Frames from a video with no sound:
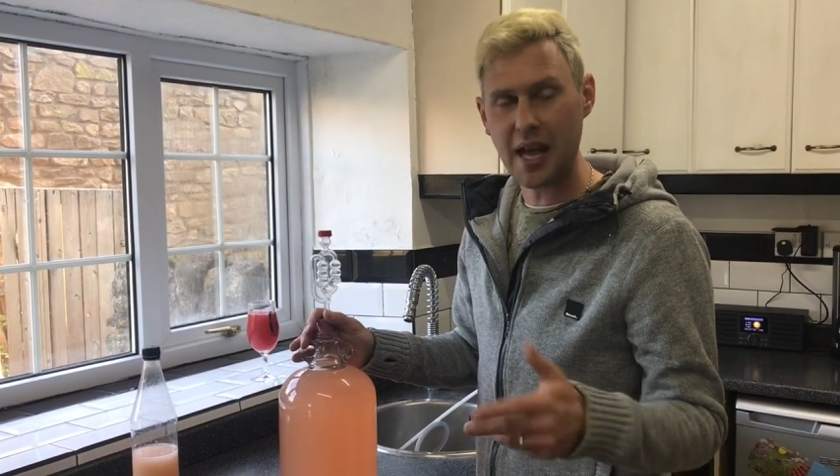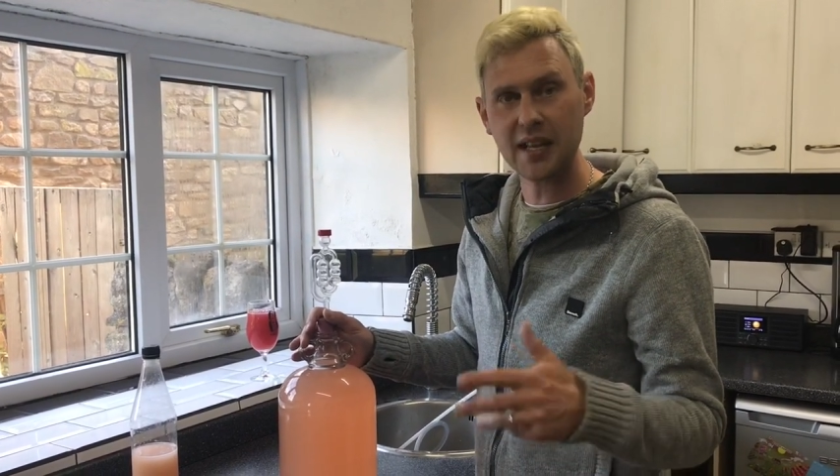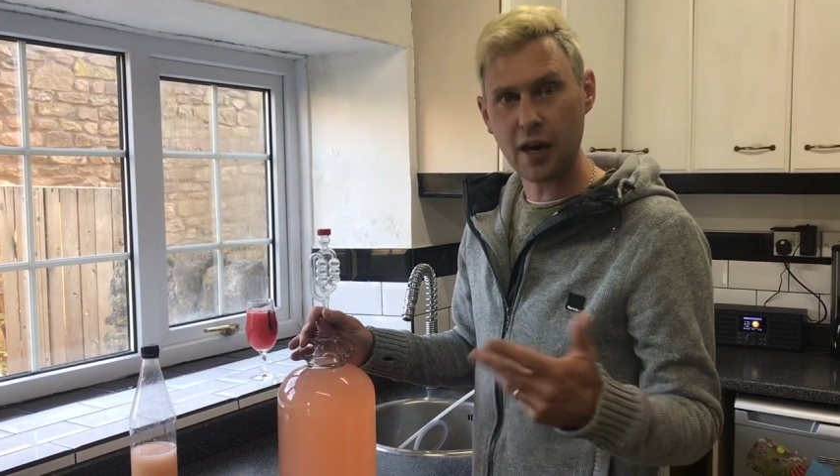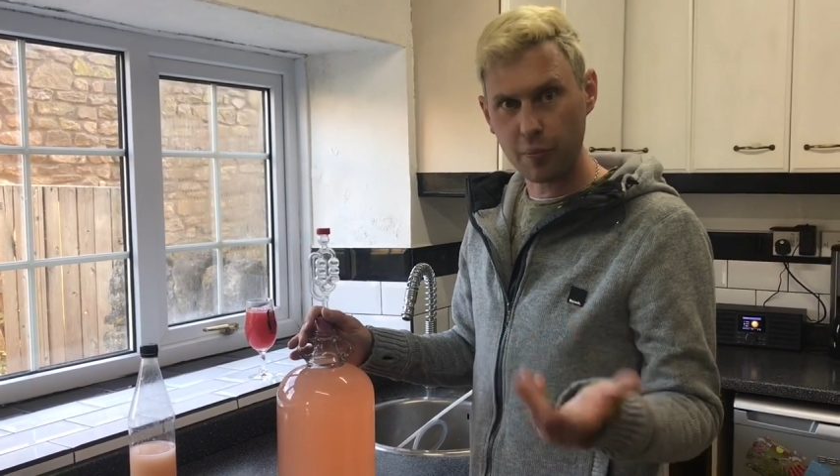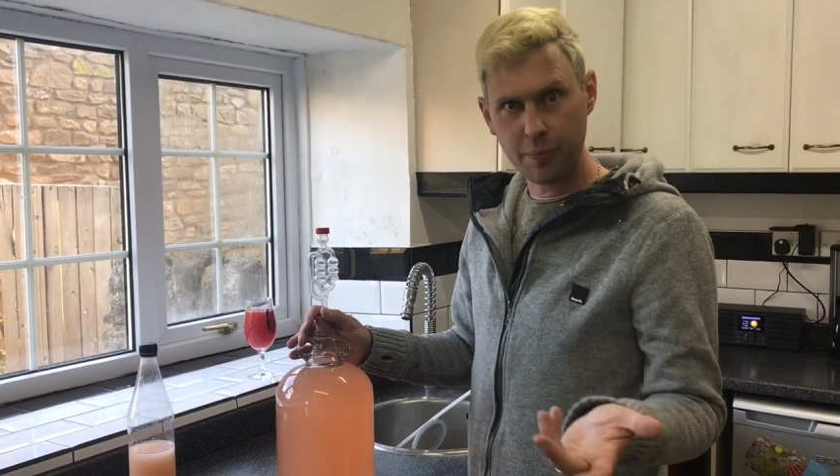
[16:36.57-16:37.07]

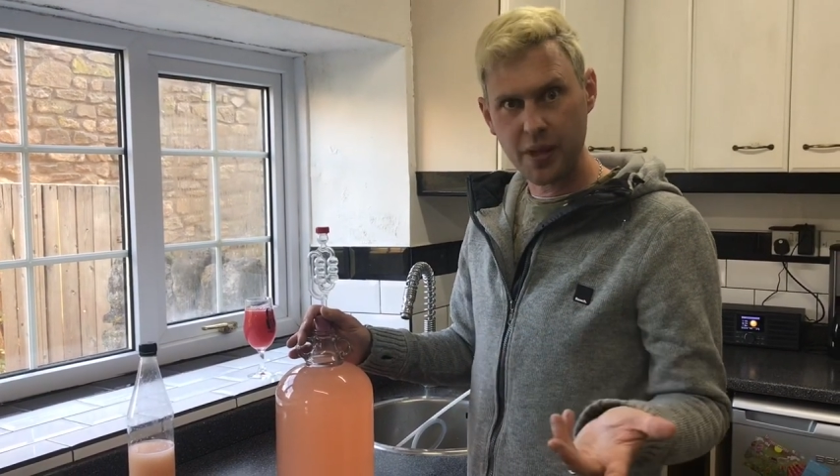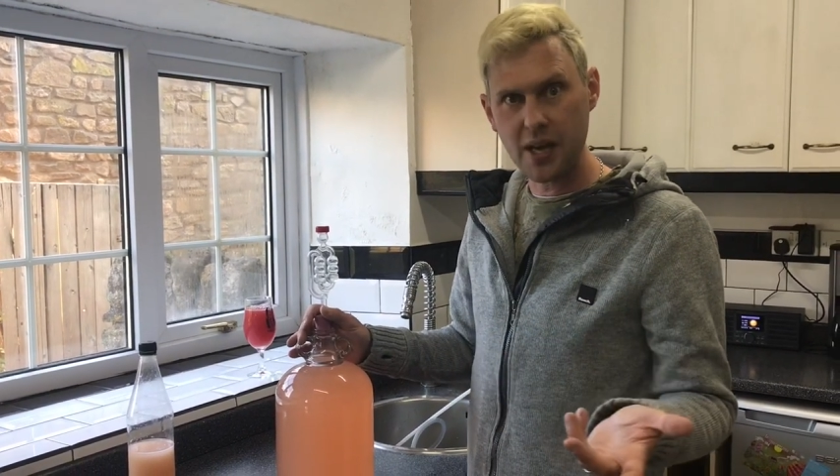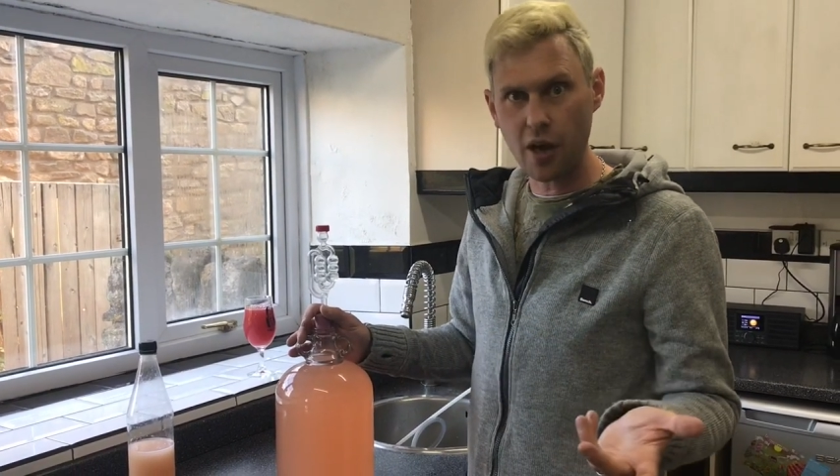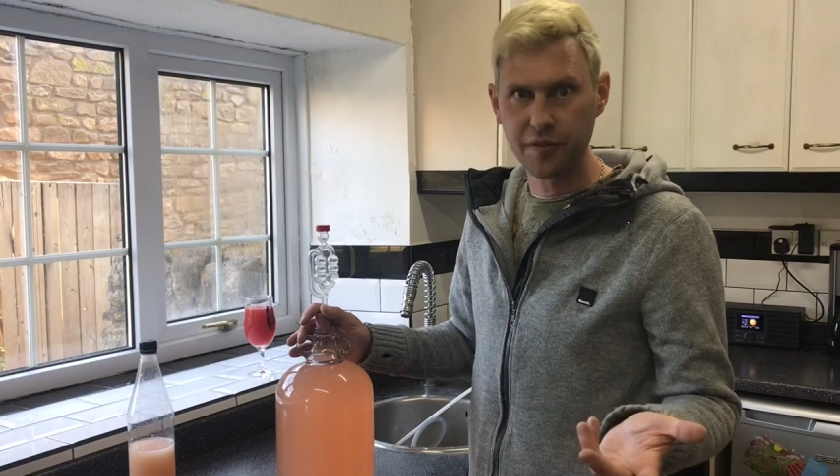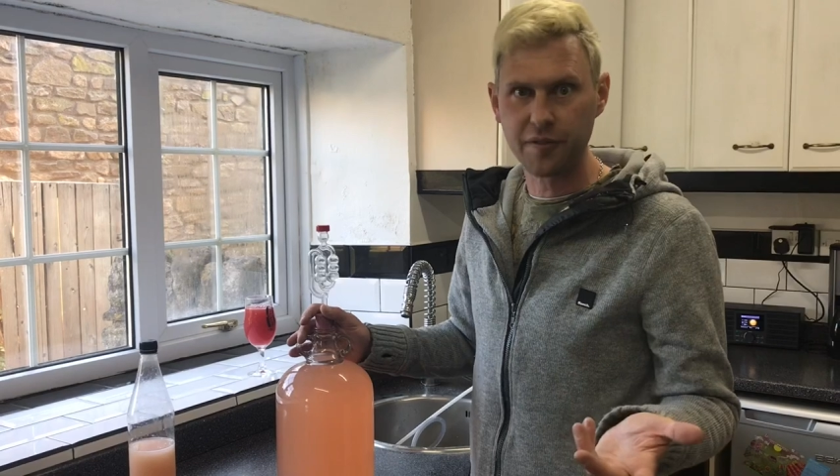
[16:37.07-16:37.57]
and that will be
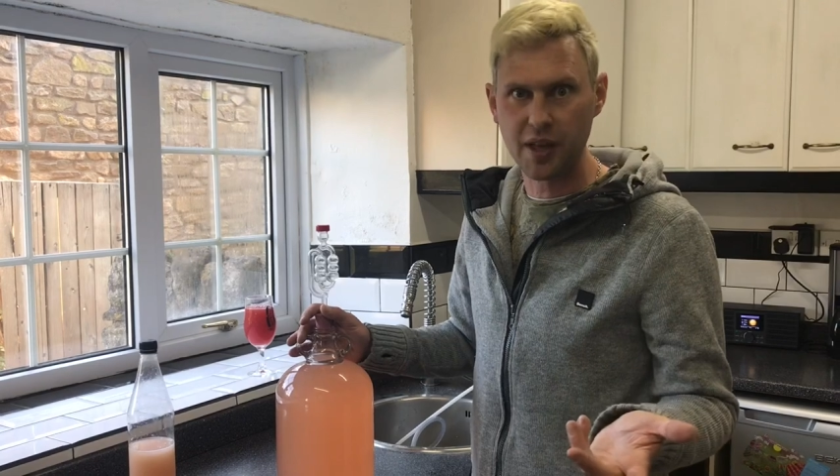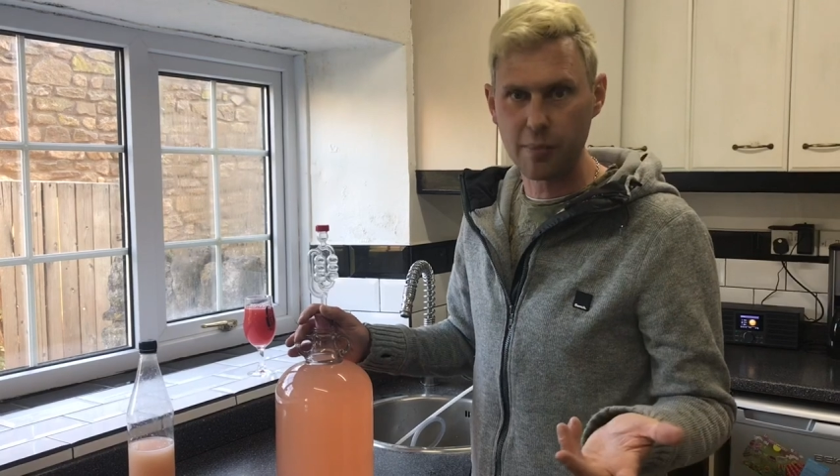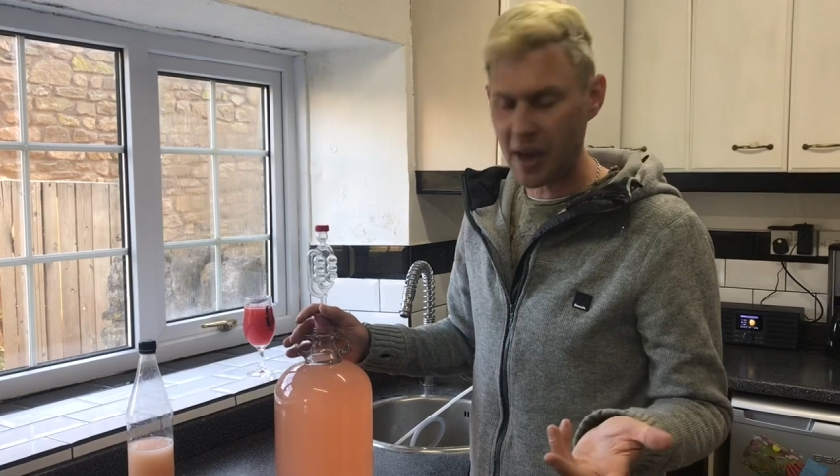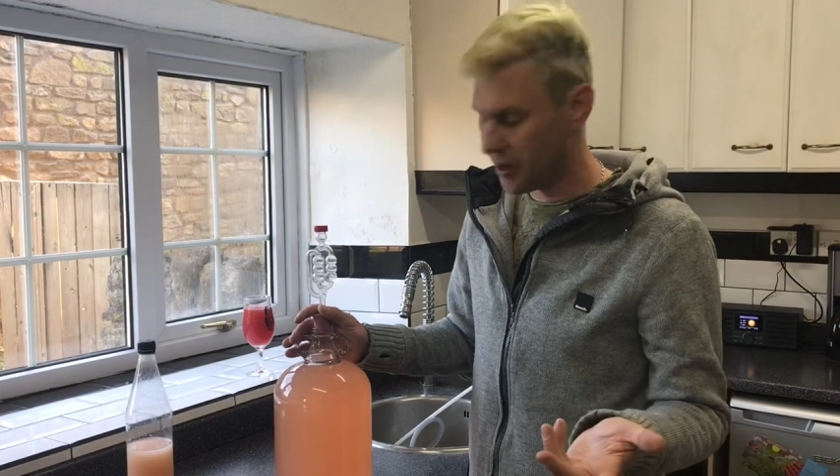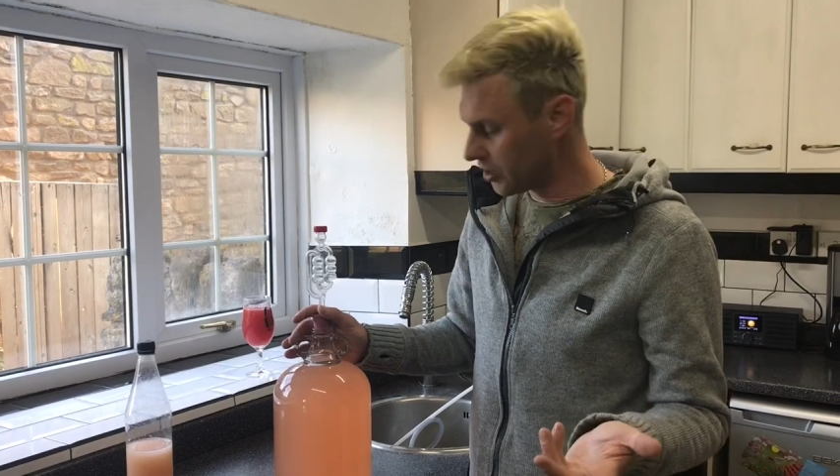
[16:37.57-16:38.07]
hopefully
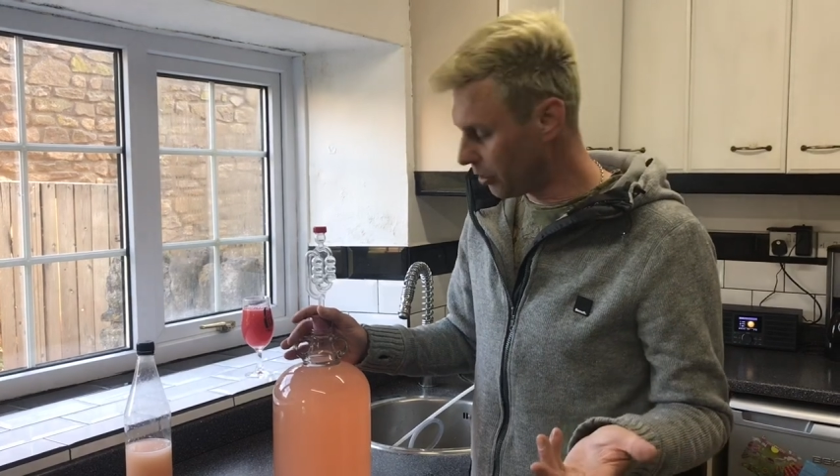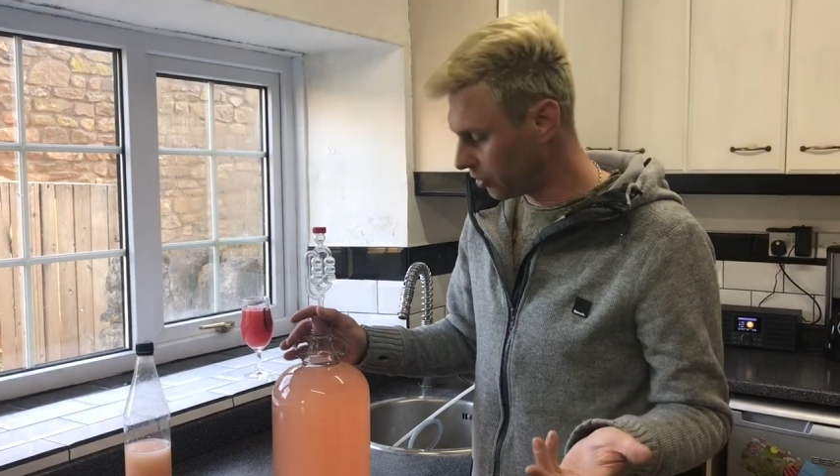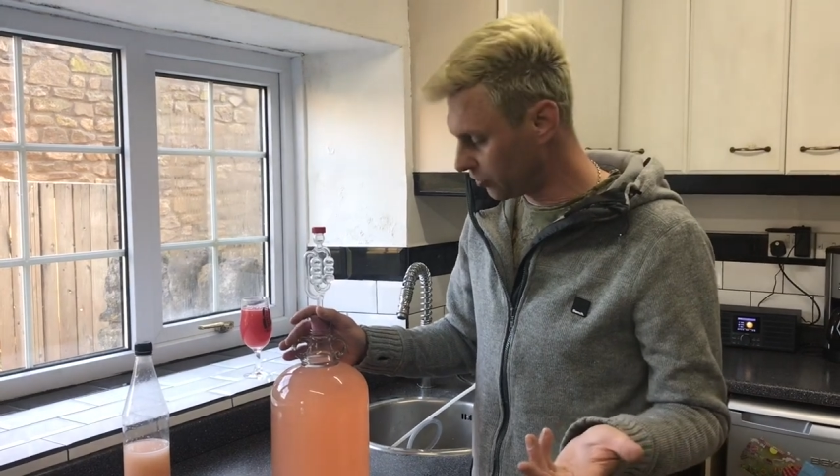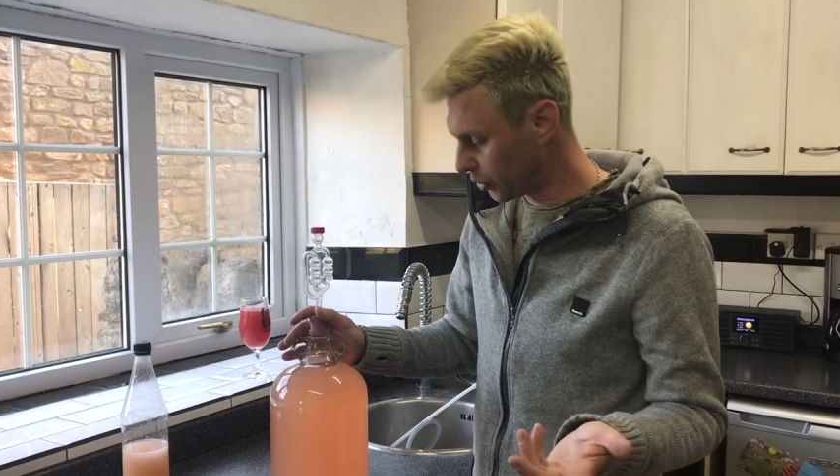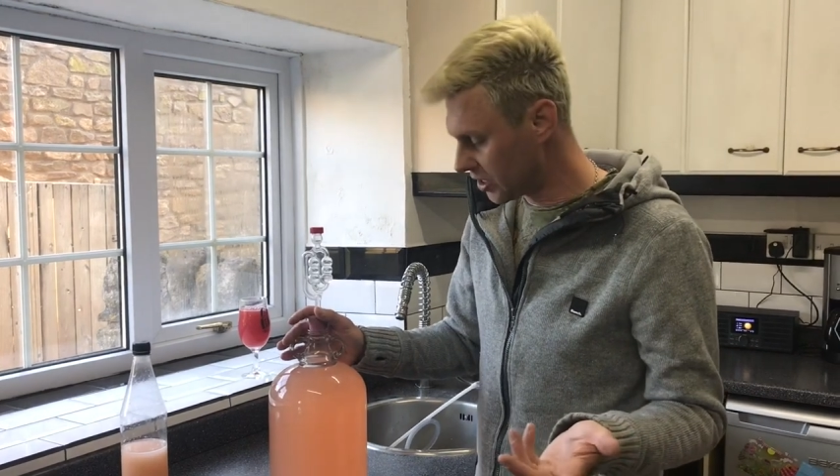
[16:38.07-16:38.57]
about a
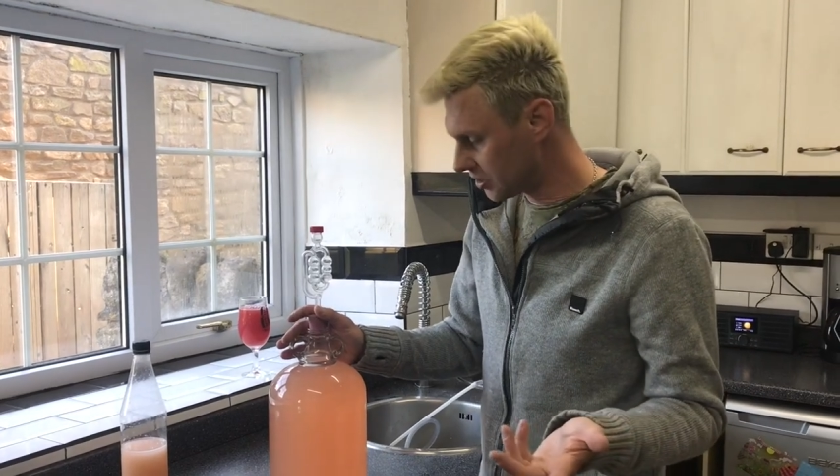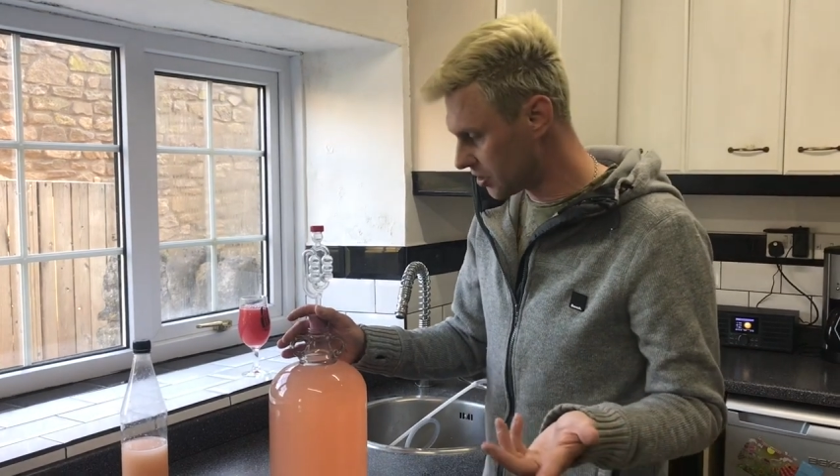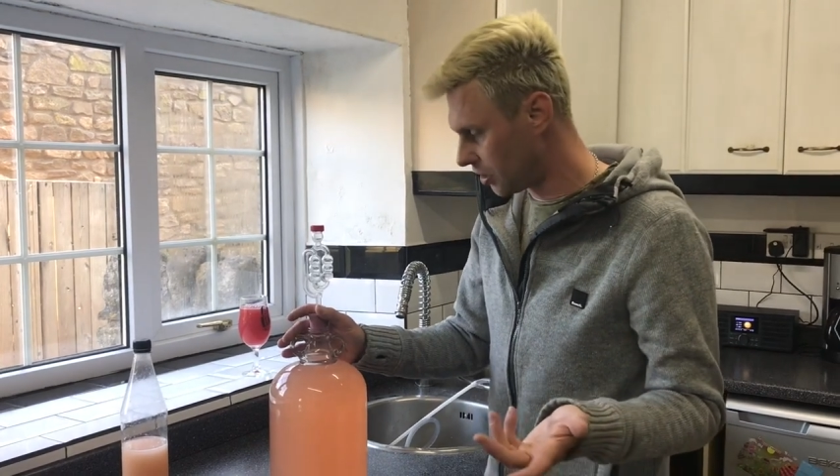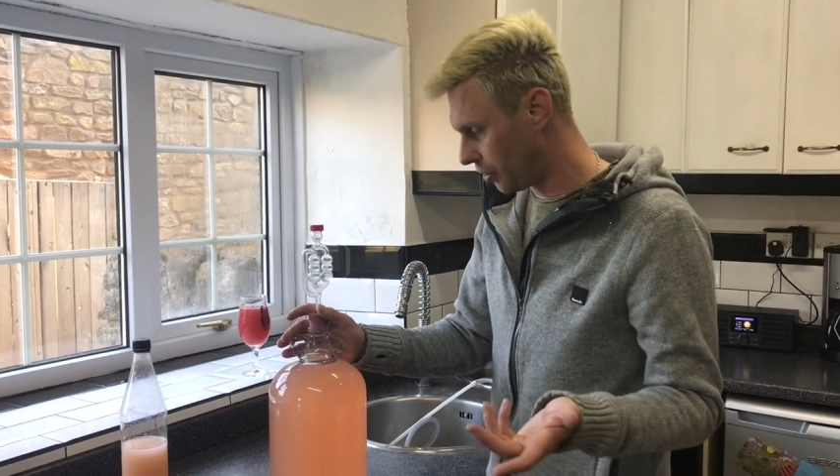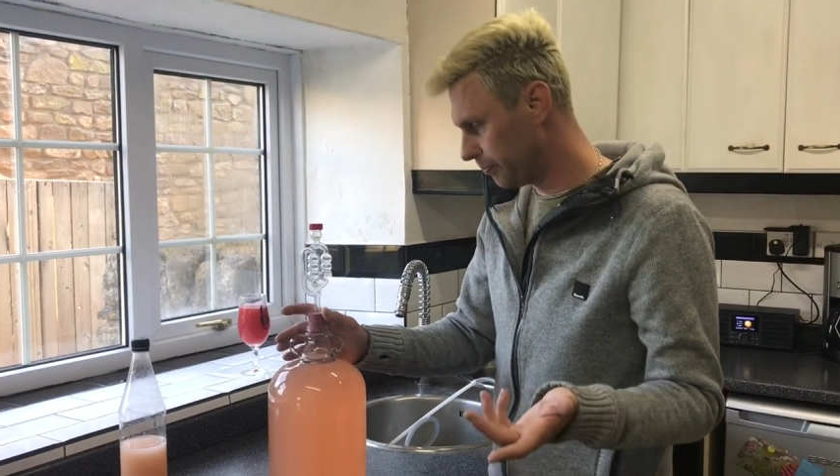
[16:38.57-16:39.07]
couple of
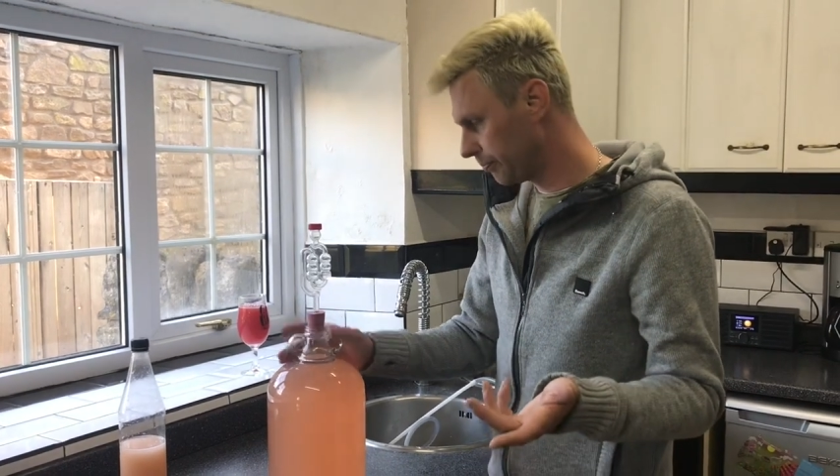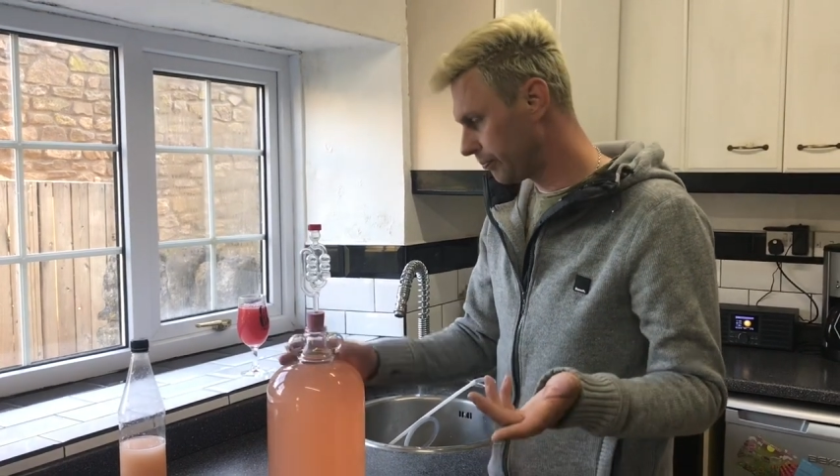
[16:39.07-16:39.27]
weeks time.